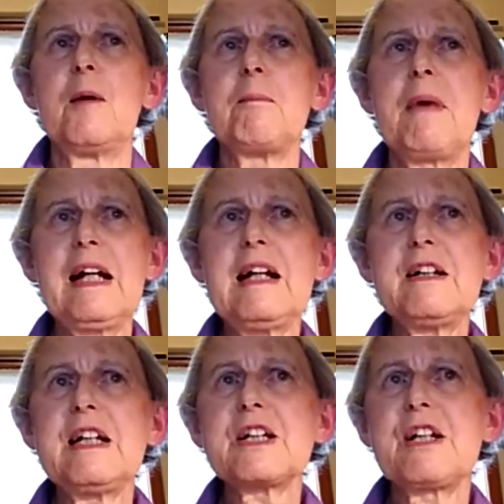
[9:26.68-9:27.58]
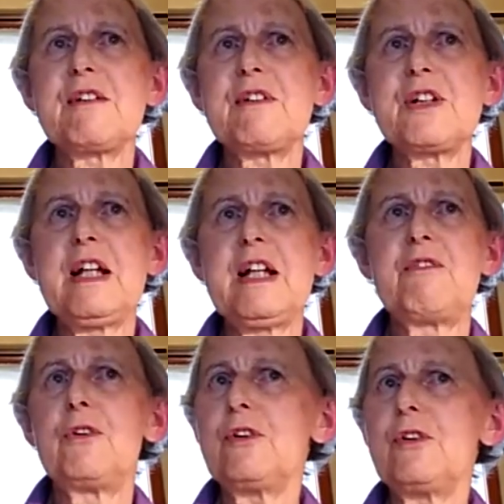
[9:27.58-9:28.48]
By 1870,
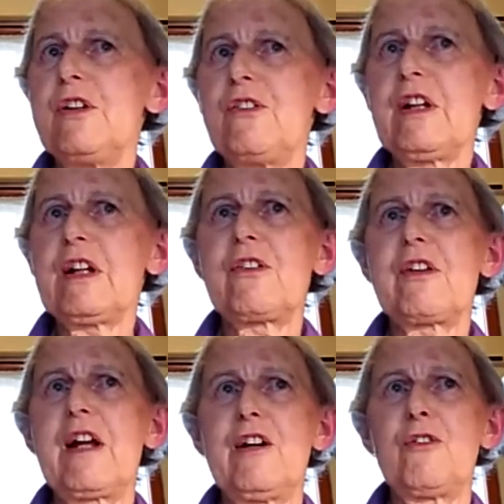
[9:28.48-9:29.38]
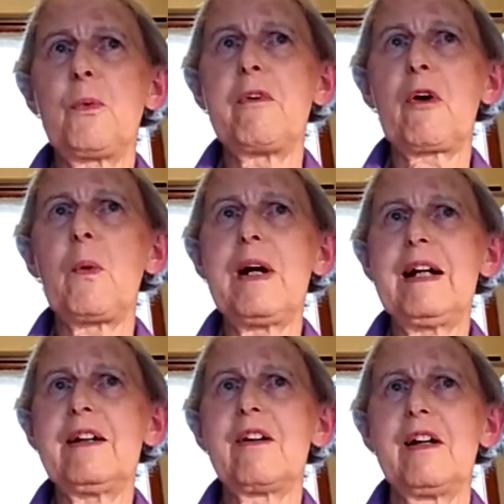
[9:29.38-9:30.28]
46 staff were
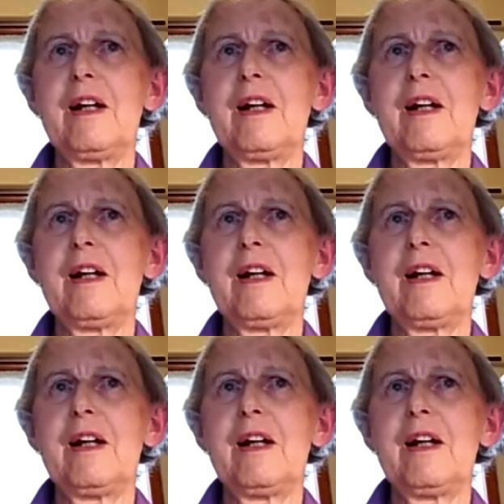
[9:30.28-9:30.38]
required,